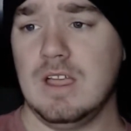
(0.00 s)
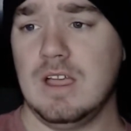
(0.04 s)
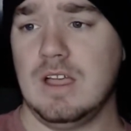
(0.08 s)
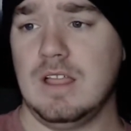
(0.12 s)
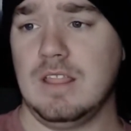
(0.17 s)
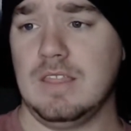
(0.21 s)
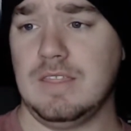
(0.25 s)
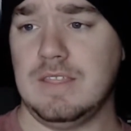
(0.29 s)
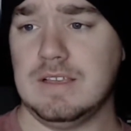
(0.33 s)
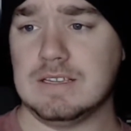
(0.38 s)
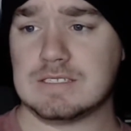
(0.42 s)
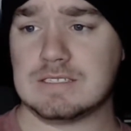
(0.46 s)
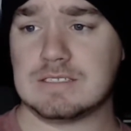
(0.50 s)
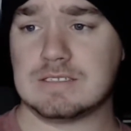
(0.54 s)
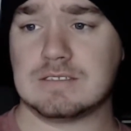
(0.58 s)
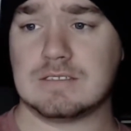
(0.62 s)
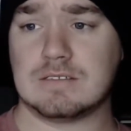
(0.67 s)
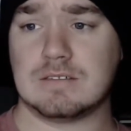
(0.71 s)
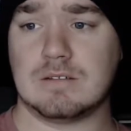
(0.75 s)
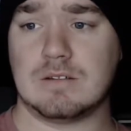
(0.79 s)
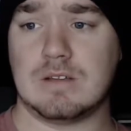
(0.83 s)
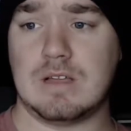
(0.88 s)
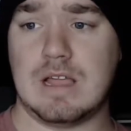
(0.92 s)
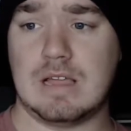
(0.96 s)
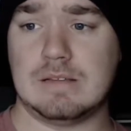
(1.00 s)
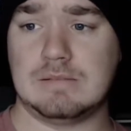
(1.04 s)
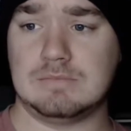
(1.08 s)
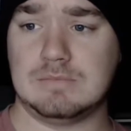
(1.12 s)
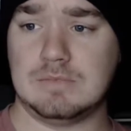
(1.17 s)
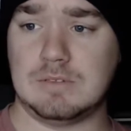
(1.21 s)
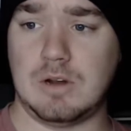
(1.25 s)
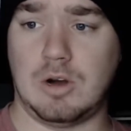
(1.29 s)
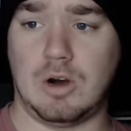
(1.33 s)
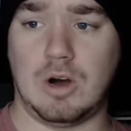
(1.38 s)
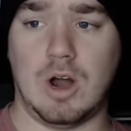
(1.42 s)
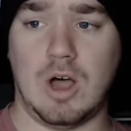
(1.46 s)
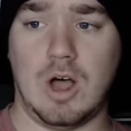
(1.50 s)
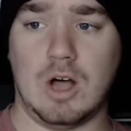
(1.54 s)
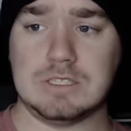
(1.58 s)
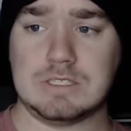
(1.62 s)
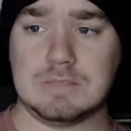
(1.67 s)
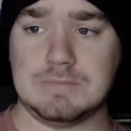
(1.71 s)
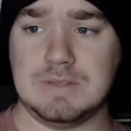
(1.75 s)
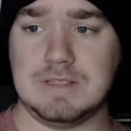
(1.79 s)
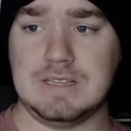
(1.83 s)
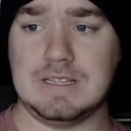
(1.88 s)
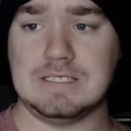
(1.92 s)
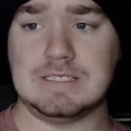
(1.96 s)
There are
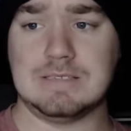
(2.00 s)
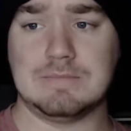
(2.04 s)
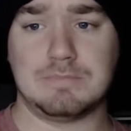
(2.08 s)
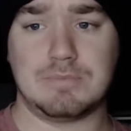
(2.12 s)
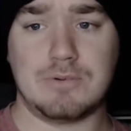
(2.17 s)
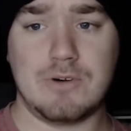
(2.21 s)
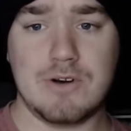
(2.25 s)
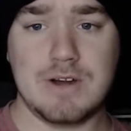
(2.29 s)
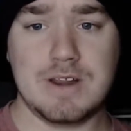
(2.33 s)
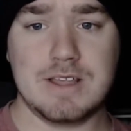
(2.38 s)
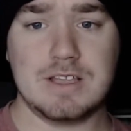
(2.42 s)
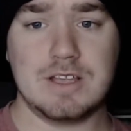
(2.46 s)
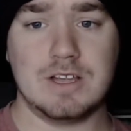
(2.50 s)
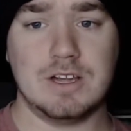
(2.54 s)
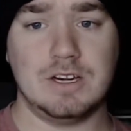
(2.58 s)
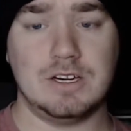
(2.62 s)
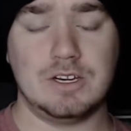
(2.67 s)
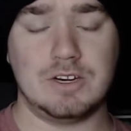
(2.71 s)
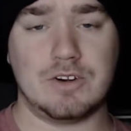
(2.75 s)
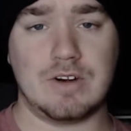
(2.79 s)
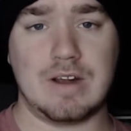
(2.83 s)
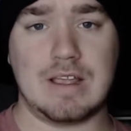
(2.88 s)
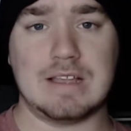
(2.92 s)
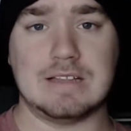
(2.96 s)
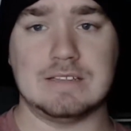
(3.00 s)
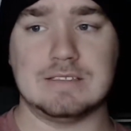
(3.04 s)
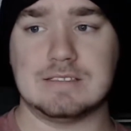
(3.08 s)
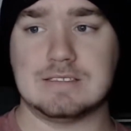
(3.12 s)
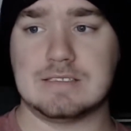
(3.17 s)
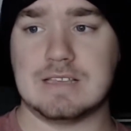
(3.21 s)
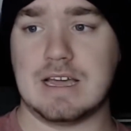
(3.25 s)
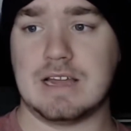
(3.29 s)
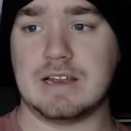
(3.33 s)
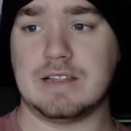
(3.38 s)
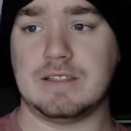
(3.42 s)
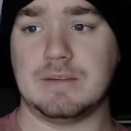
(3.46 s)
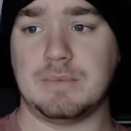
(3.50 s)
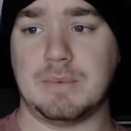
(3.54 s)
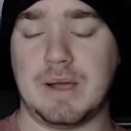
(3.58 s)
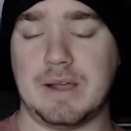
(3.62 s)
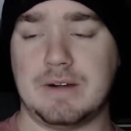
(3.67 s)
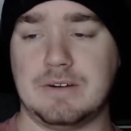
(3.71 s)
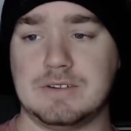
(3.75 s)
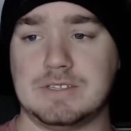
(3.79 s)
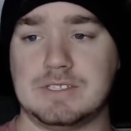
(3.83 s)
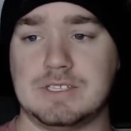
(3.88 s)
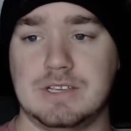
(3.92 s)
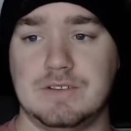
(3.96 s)
ultimately some pretty good grades out of the
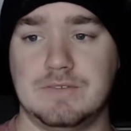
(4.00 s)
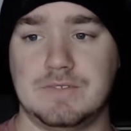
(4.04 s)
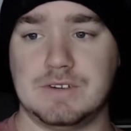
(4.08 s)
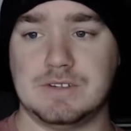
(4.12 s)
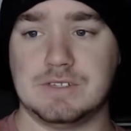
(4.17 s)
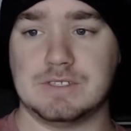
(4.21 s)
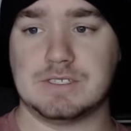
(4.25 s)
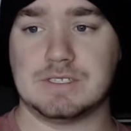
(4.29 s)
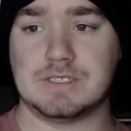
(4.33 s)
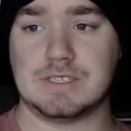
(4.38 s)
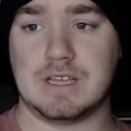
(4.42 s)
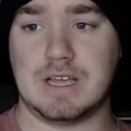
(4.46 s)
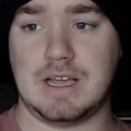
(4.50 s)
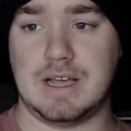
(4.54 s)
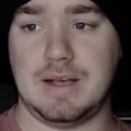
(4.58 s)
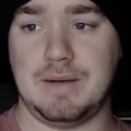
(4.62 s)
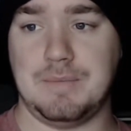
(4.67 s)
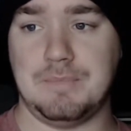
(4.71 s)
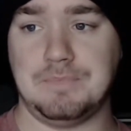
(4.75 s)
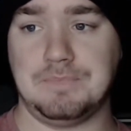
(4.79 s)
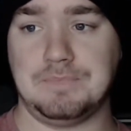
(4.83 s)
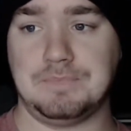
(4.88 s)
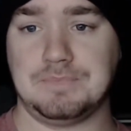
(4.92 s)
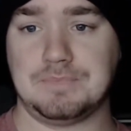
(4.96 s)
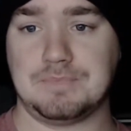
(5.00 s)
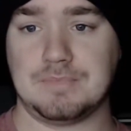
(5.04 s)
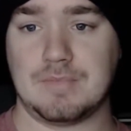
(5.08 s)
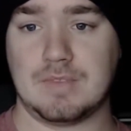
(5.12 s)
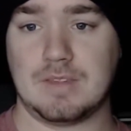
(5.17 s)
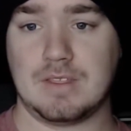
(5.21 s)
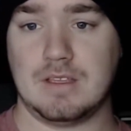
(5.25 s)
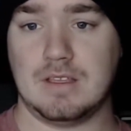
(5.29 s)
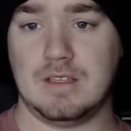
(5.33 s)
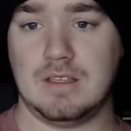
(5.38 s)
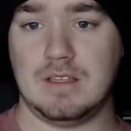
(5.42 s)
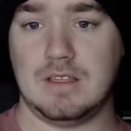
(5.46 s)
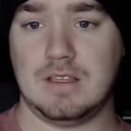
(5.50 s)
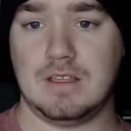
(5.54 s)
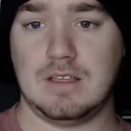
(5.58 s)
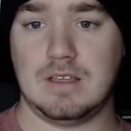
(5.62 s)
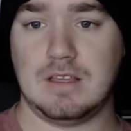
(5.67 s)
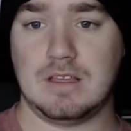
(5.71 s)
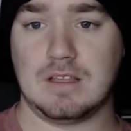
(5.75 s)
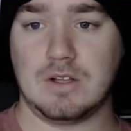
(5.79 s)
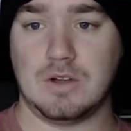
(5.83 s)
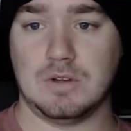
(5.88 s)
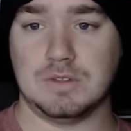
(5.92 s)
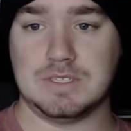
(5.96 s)
wide receivers.
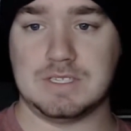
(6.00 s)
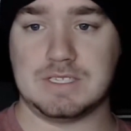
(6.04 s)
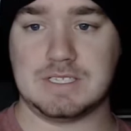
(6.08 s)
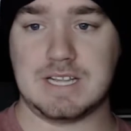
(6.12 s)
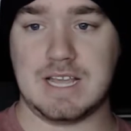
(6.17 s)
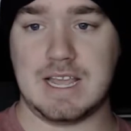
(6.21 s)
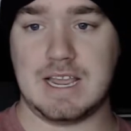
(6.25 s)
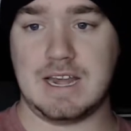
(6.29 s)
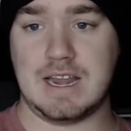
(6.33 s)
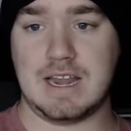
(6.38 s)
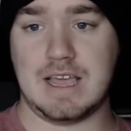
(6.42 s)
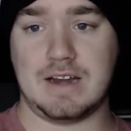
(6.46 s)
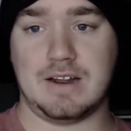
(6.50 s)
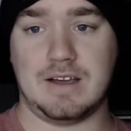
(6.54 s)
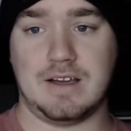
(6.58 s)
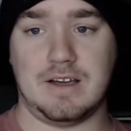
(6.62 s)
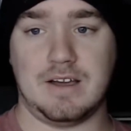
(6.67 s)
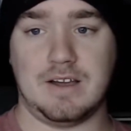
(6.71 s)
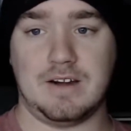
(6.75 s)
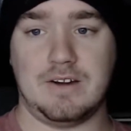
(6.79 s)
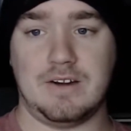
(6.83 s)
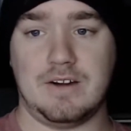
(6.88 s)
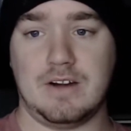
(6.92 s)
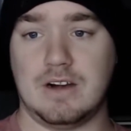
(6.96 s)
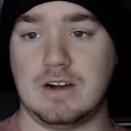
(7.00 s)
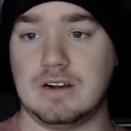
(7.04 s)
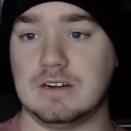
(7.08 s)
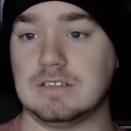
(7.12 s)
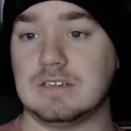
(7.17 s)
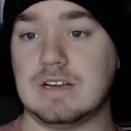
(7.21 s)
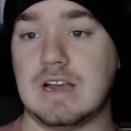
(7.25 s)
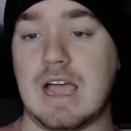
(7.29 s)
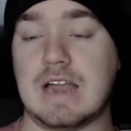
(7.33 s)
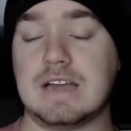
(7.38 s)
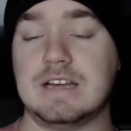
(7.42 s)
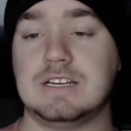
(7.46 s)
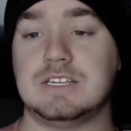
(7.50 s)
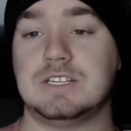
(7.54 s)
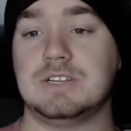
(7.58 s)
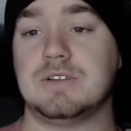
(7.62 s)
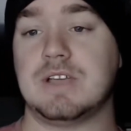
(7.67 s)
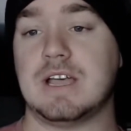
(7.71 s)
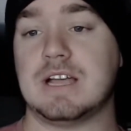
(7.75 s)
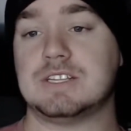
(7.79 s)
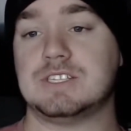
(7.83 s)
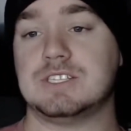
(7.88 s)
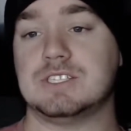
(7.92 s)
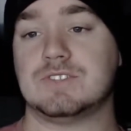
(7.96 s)
Golden Tate had 92
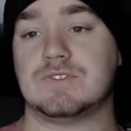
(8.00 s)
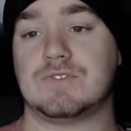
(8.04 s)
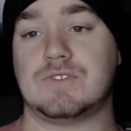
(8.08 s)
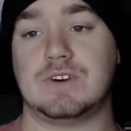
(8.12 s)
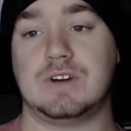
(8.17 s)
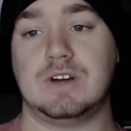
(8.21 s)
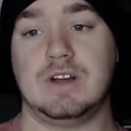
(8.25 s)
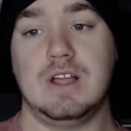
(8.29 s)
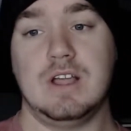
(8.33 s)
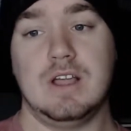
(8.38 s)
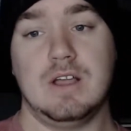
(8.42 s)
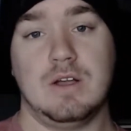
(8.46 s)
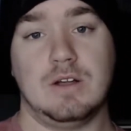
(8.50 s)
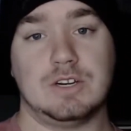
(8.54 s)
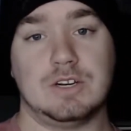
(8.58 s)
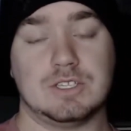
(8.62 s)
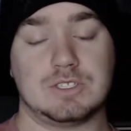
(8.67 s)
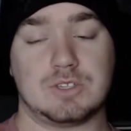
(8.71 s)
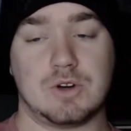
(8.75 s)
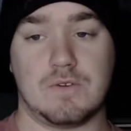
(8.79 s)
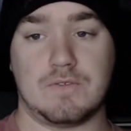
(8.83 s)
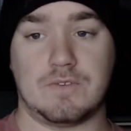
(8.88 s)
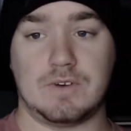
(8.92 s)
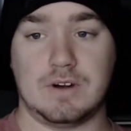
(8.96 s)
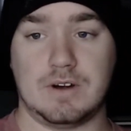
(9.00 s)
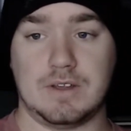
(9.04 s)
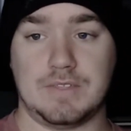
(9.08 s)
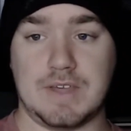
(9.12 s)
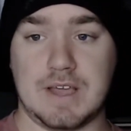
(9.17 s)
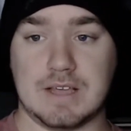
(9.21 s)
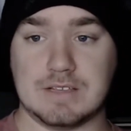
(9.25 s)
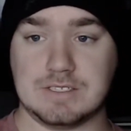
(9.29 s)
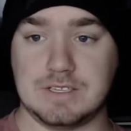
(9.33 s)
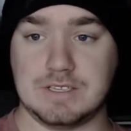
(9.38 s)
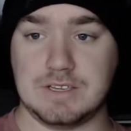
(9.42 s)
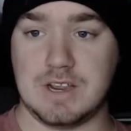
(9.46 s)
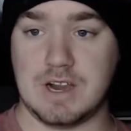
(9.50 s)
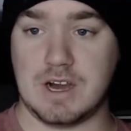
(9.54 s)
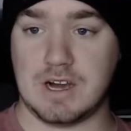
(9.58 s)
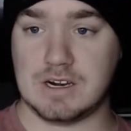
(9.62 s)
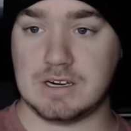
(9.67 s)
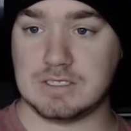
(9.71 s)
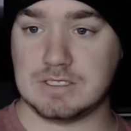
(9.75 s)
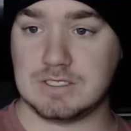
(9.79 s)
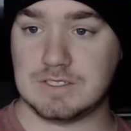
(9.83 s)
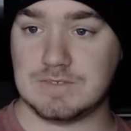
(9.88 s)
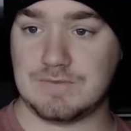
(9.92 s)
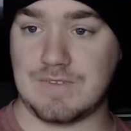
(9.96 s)
catches for just over 1,000
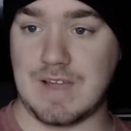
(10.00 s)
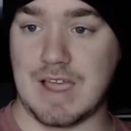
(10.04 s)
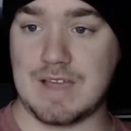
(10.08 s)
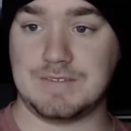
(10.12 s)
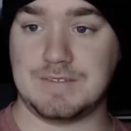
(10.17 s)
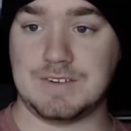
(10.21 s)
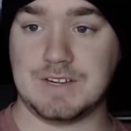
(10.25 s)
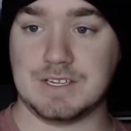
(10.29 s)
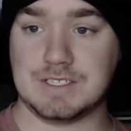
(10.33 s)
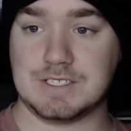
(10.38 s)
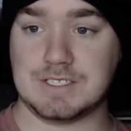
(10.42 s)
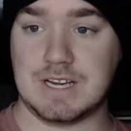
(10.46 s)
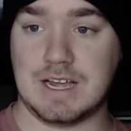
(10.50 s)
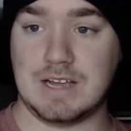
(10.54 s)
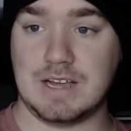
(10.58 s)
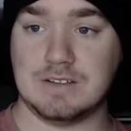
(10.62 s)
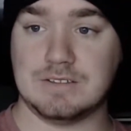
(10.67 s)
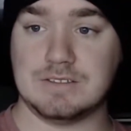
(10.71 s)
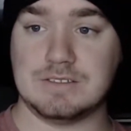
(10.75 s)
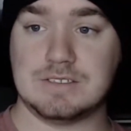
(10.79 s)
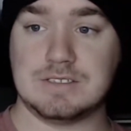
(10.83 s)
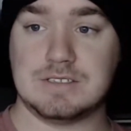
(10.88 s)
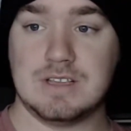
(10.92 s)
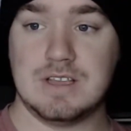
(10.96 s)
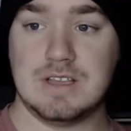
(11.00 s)
yards, 5 touchdowns.